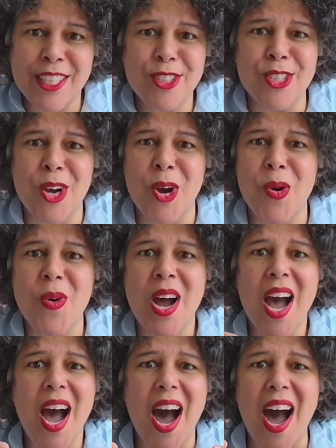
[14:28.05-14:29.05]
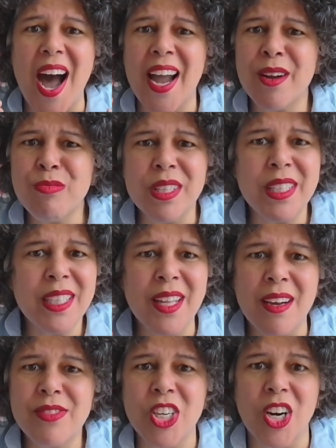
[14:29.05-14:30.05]
So I really
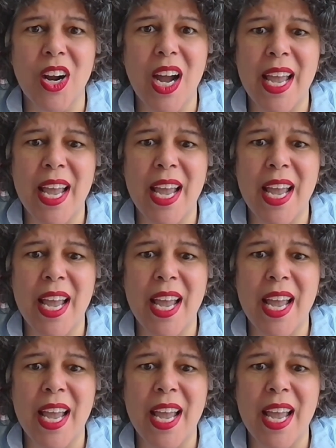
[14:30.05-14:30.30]
loved her.